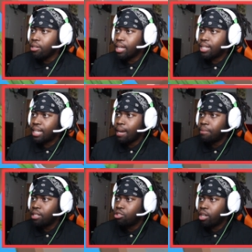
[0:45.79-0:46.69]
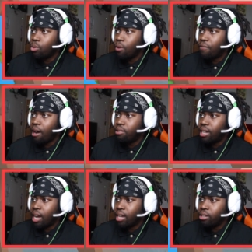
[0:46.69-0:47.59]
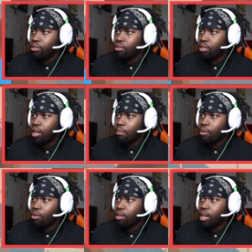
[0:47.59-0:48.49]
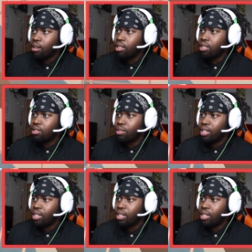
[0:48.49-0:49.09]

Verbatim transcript: to escape this joint without dying, dude. Come on now, this is so